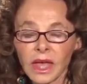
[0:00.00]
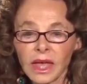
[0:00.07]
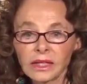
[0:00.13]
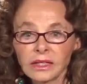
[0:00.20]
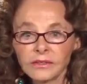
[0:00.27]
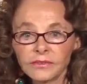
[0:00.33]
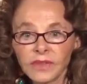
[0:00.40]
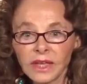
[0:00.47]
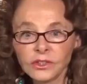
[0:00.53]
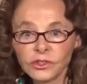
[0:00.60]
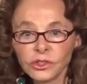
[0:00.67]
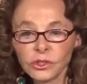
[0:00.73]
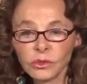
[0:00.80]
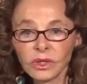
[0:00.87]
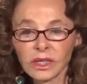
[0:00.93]
And if they
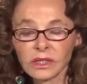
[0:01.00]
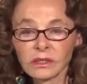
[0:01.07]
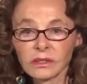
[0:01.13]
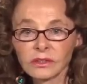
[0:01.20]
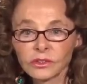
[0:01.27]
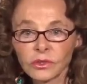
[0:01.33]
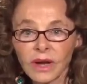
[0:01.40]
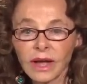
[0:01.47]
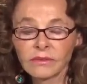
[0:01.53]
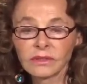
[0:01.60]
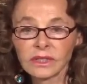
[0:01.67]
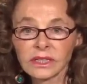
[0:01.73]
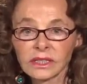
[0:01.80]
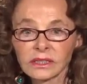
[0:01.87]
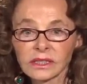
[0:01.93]
do it
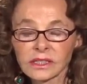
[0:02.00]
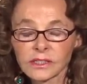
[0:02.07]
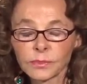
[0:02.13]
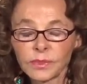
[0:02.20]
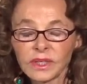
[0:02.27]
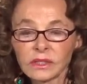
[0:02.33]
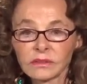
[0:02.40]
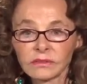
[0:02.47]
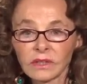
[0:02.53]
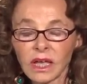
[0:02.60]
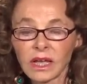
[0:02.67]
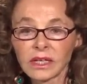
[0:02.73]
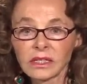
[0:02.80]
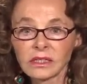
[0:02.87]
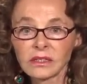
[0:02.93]
traveling at the speed of
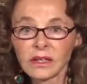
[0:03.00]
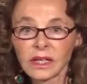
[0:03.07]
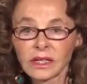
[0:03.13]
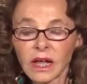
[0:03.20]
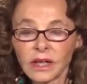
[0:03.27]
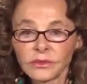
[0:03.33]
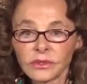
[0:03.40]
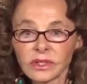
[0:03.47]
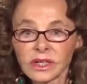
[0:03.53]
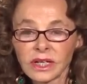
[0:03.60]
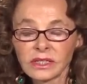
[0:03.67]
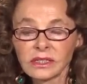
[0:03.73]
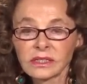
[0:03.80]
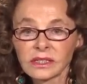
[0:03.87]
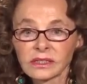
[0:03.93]
light at
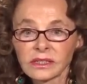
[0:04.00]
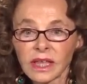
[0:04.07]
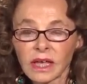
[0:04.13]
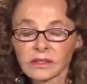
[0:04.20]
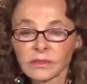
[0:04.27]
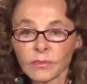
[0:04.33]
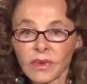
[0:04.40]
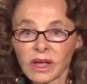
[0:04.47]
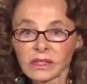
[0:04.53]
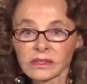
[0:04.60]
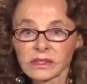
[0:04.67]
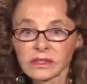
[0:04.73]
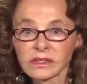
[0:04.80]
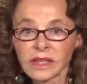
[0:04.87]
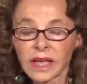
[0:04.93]
186,000
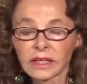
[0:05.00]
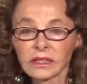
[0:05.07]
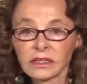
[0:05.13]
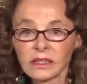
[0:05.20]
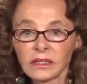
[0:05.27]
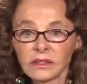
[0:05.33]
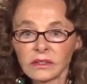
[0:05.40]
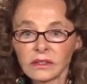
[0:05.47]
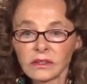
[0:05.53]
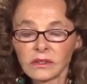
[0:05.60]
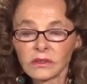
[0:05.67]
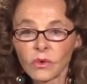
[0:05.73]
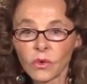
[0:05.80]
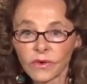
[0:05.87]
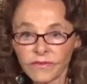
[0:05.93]
miles a second
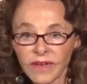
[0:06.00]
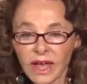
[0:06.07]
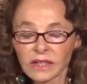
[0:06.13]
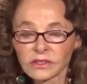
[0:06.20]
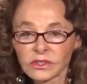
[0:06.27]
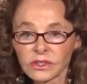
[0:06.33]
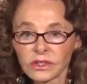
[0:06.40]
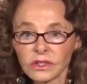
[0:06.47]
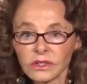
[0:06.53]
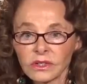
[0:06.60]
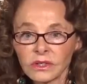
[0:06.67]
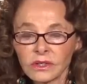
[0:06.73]
or faster,